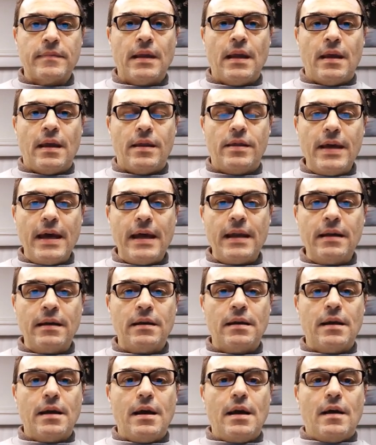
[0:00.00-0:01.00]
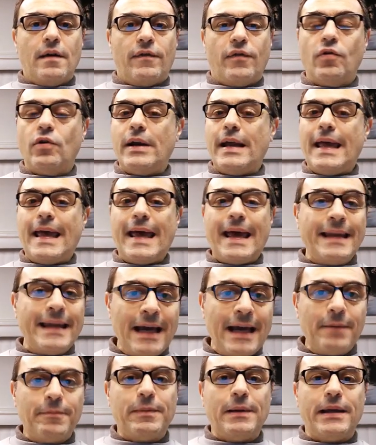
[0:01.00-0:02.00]
then for any
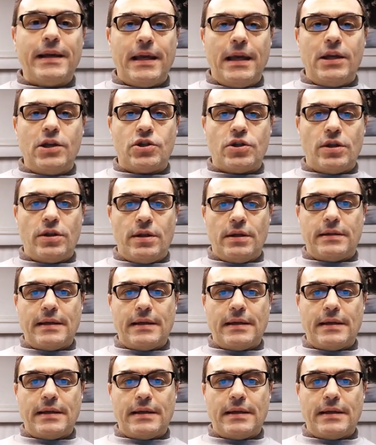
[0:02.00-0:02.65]
application that